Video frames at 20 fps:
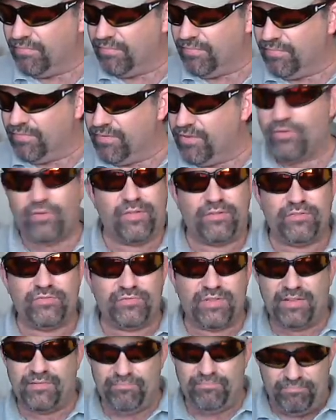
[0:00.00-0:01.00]
you know, it was
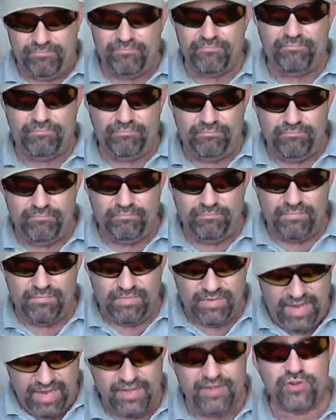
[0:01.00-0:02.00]
like
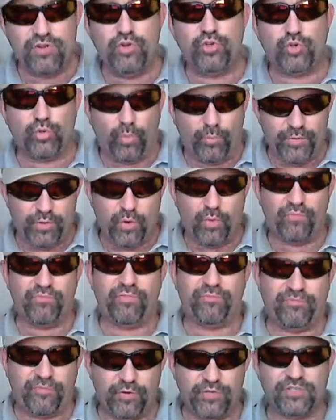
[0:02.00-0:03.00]
hitting neutral when you're going from
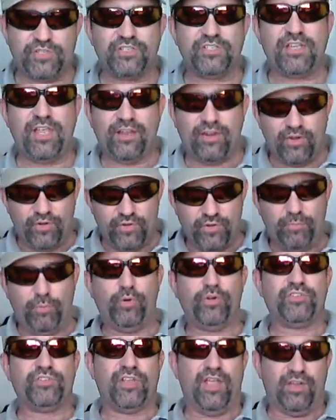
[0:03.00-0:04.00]
first to second on your
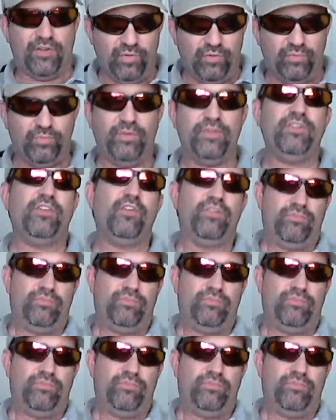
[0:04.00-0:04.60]
motorcycle. When you go to,